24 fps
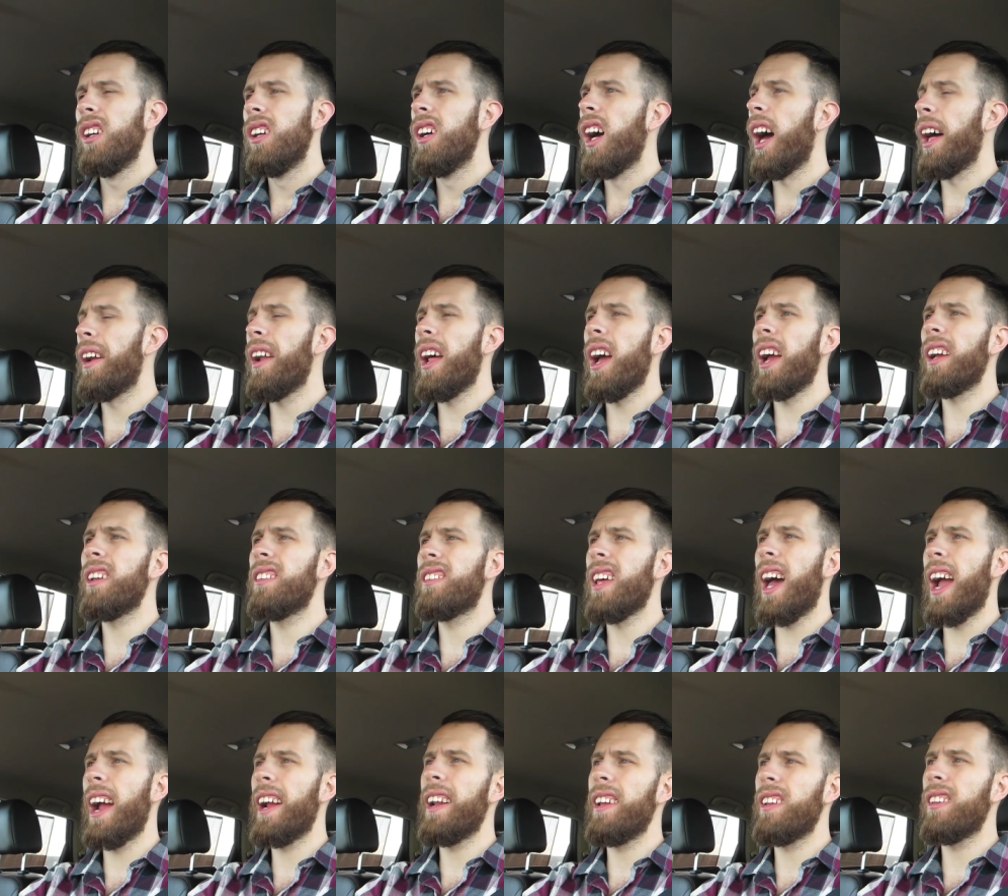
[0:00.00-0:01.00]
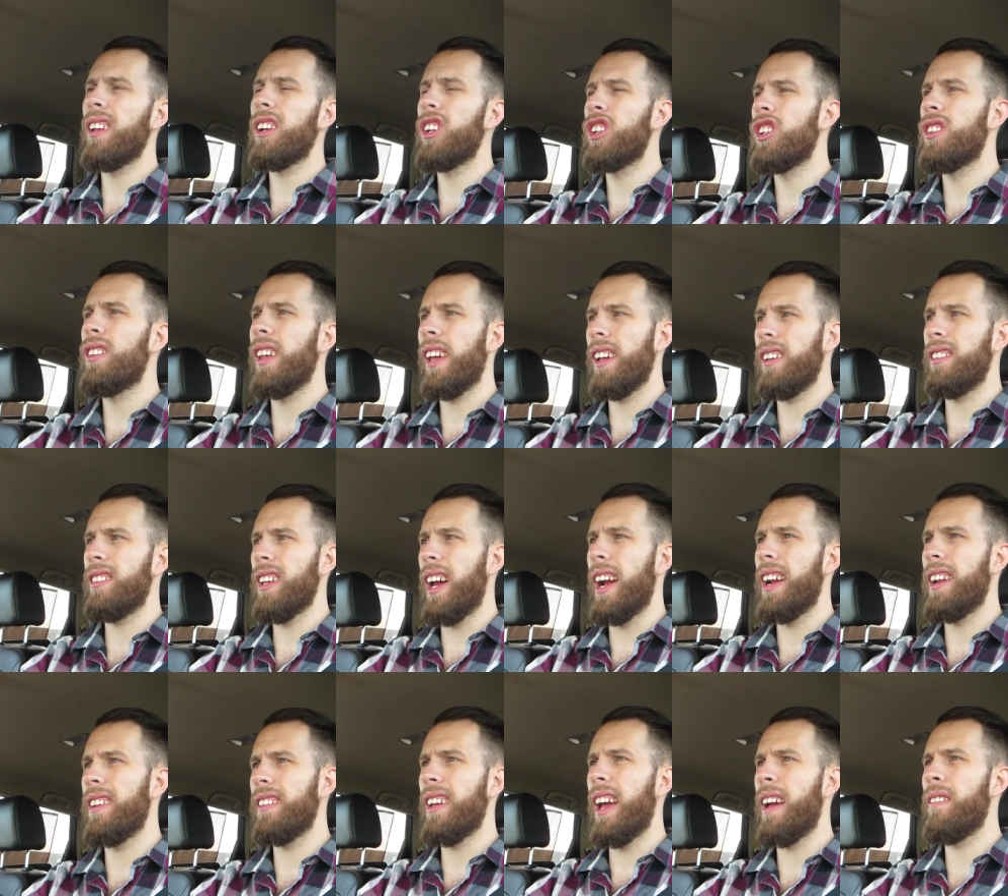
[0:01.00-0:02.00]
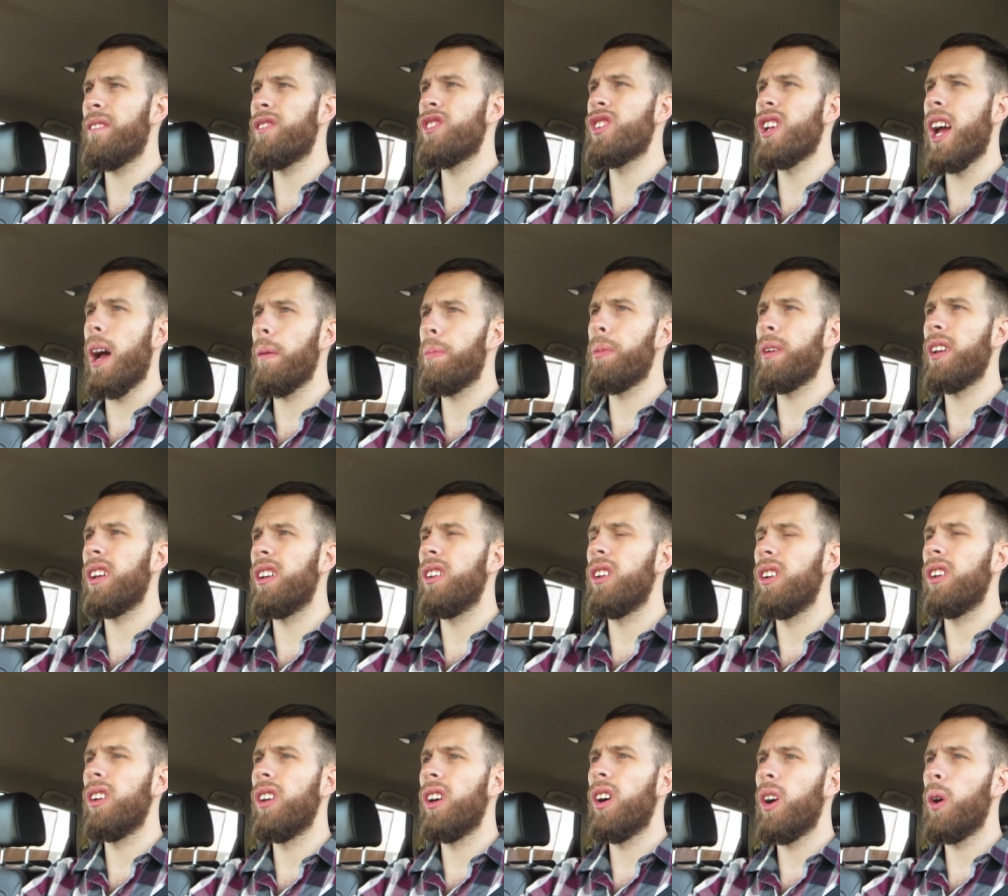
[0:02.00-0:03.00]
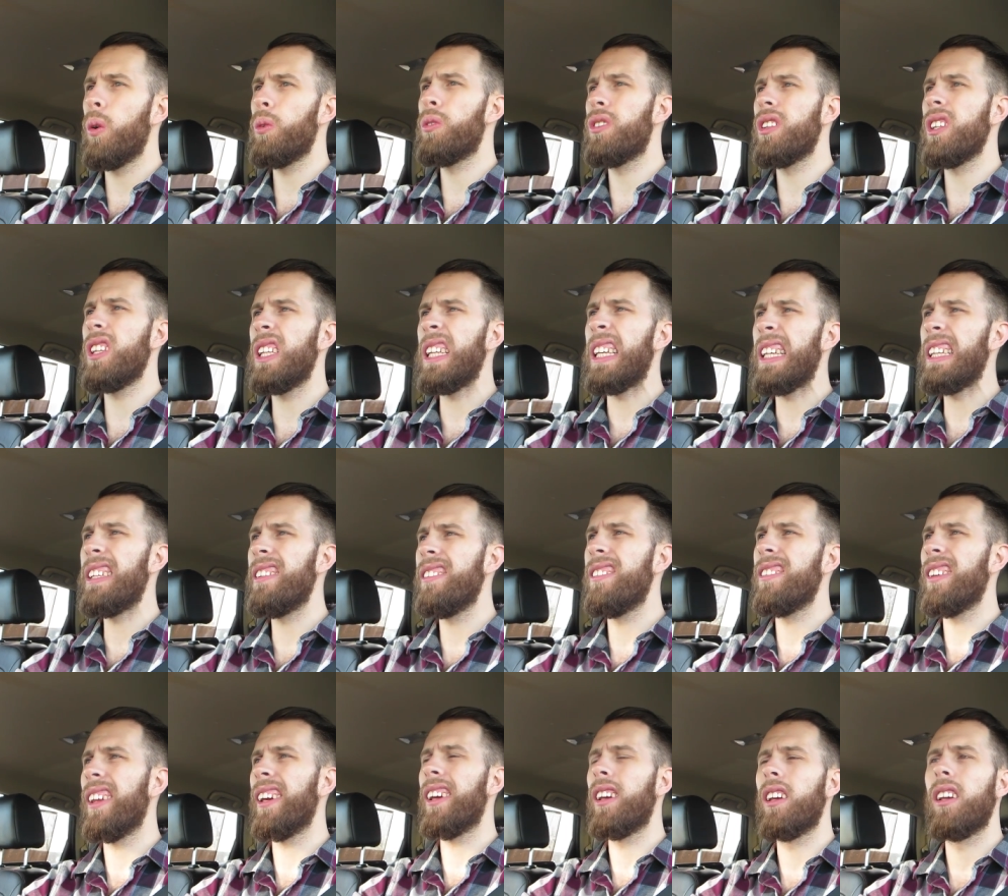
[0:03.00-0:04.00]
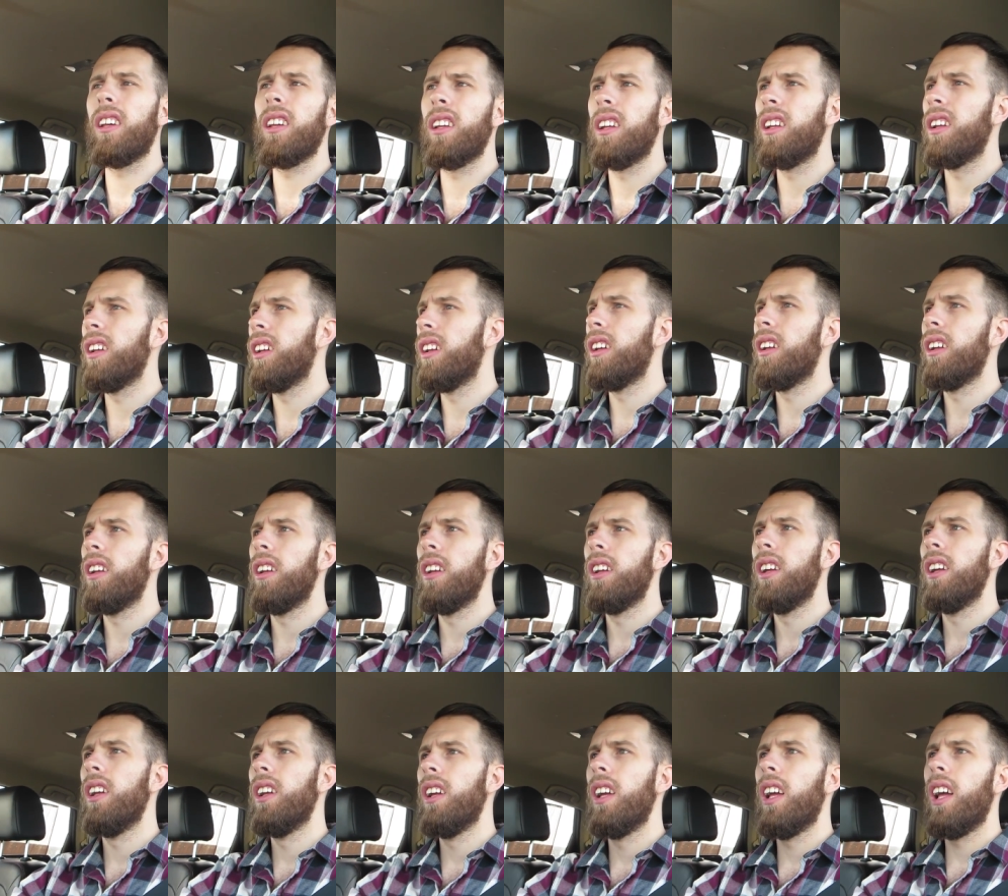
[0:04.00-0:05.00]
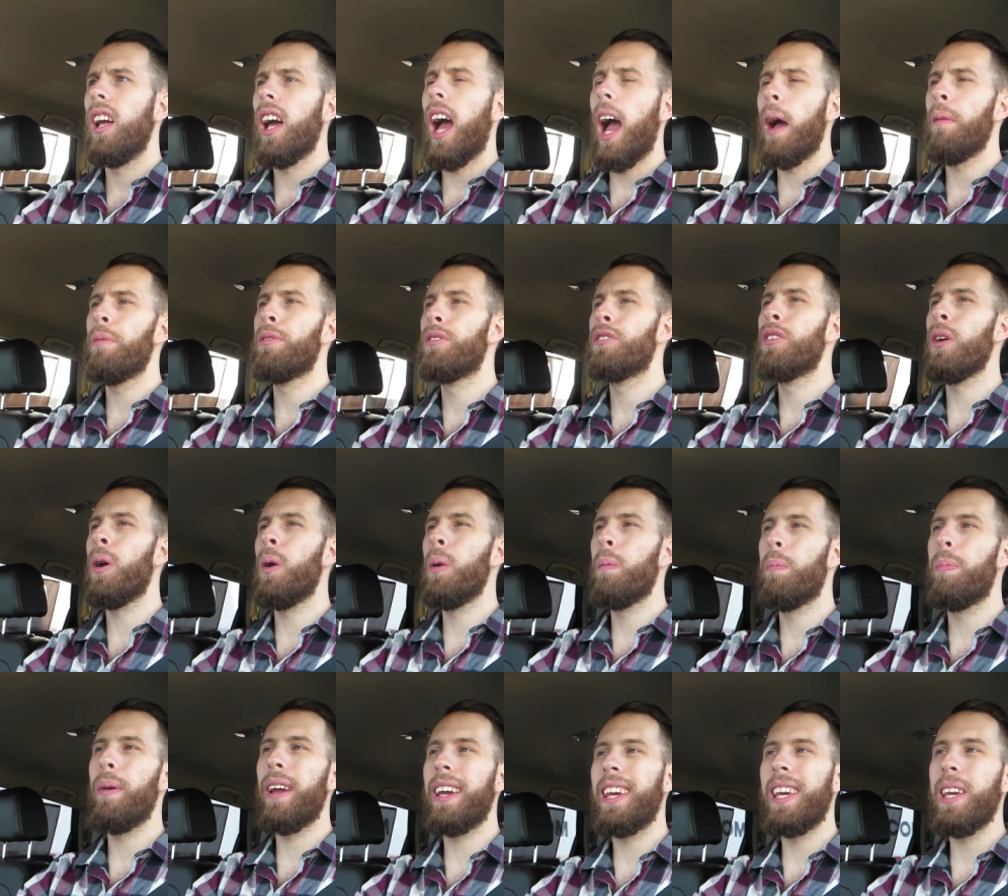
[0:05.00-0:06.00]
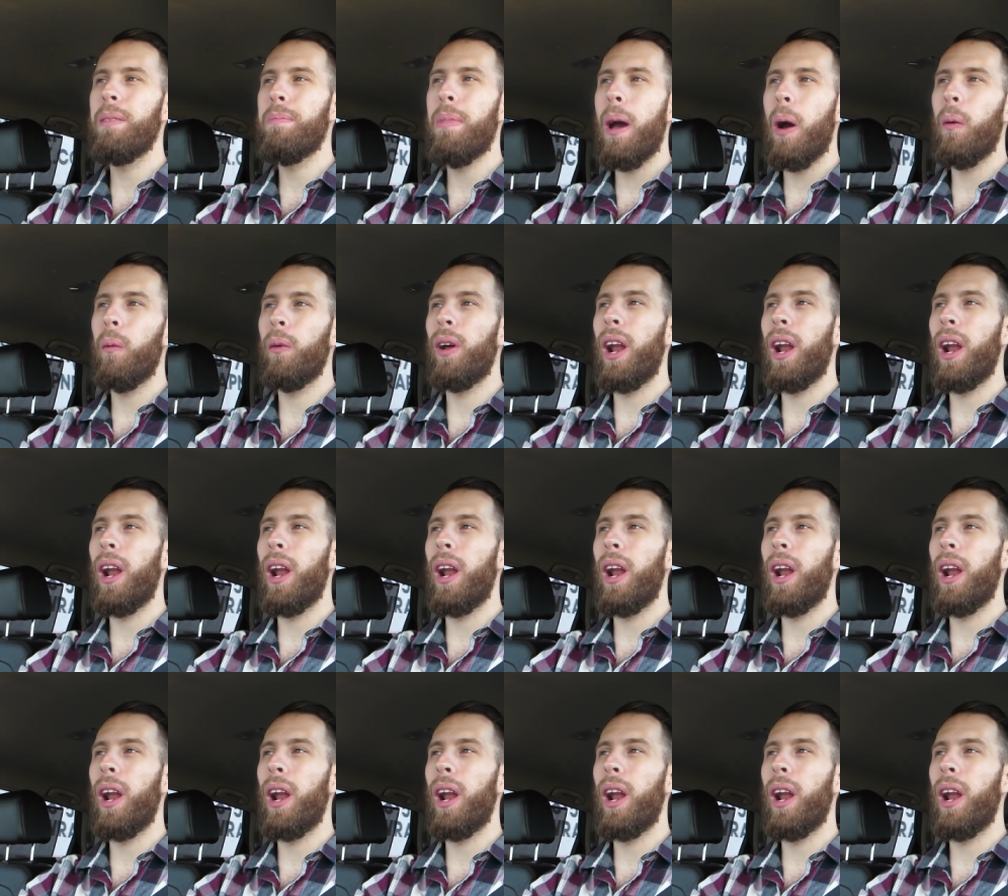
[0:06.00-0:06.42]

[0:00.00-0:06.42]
I'm uh, not anxieties. I should say anxieties. I have shopping OCDs. Like, I'm so picky about